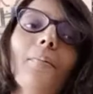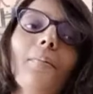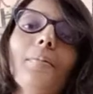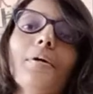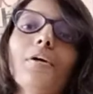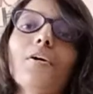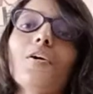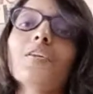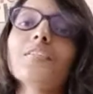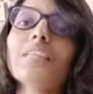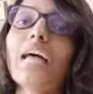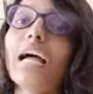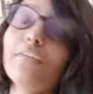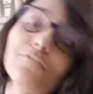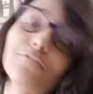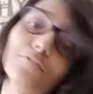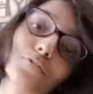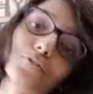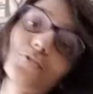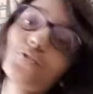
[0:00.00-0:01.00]
because I
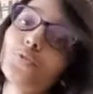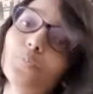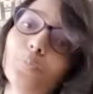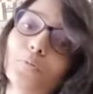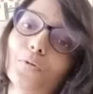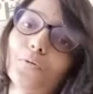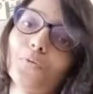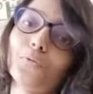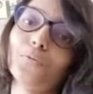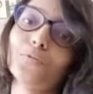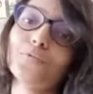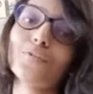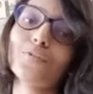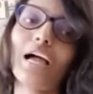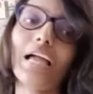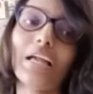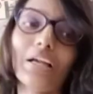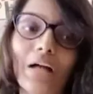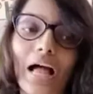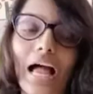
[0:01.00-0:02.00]
found it super cool. So
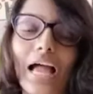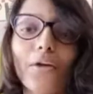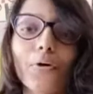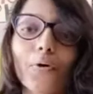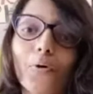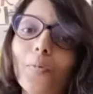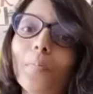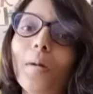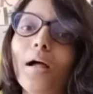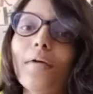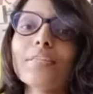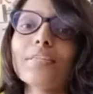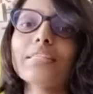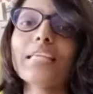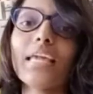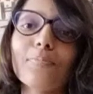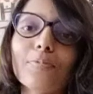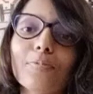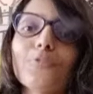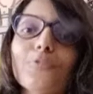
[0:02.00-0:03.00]
I hope I was
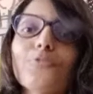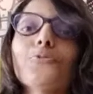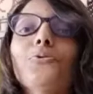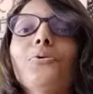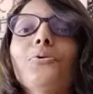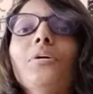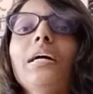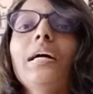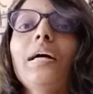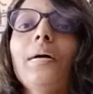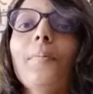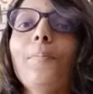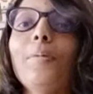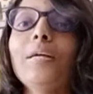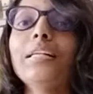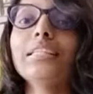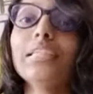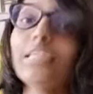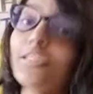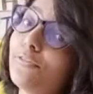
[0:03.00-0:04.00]
able to
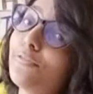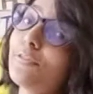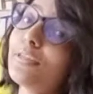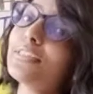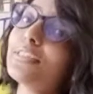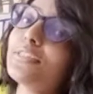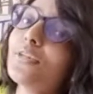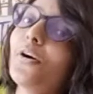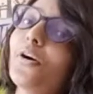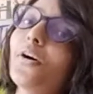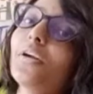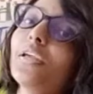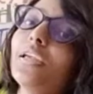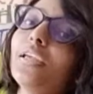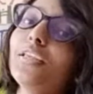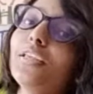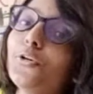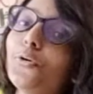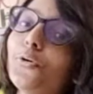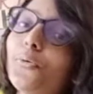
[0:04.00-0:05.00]
build interest
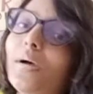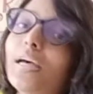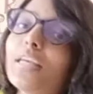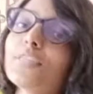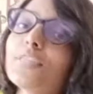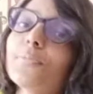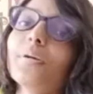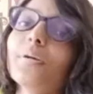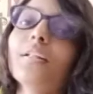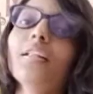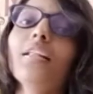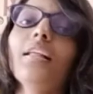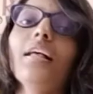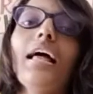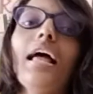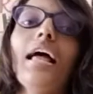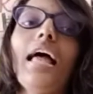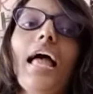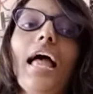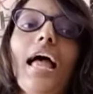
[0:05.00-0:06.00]
in you as well.
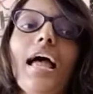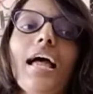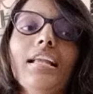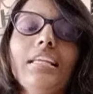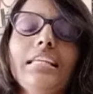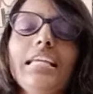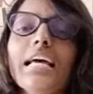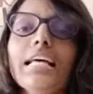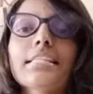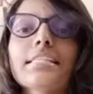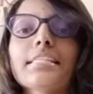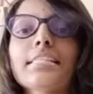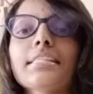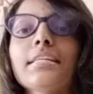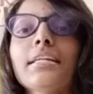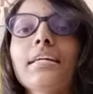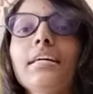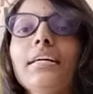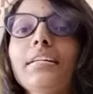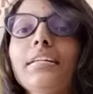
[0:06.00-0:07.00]
And yes,
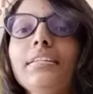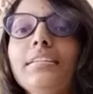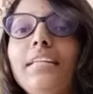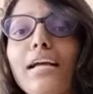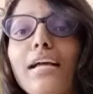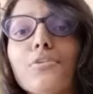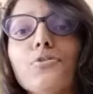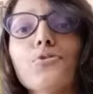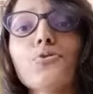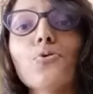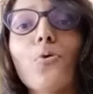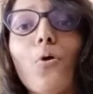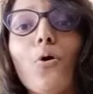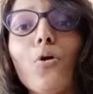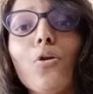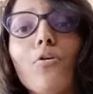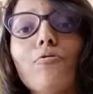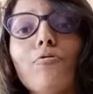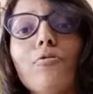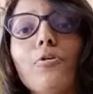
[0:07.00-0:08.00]
thanks to
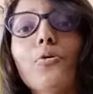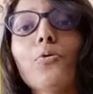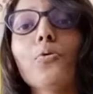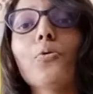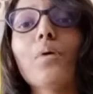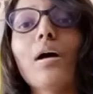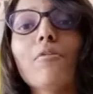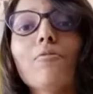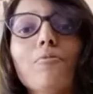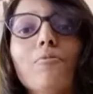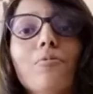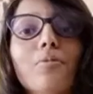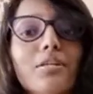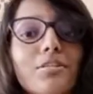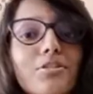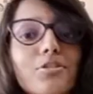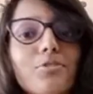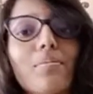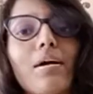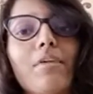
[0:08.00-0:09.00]
all of you who have
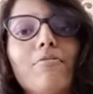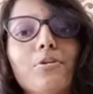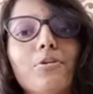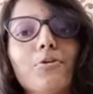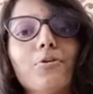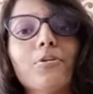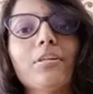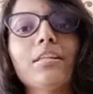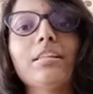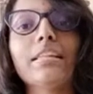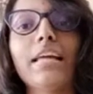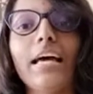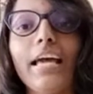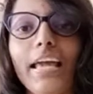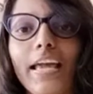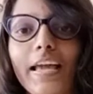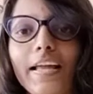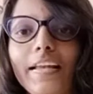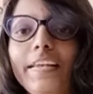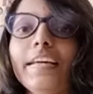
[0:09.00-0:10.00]
watched my video till
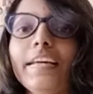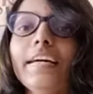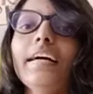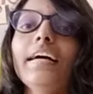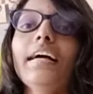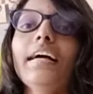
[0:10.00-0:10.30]
the end.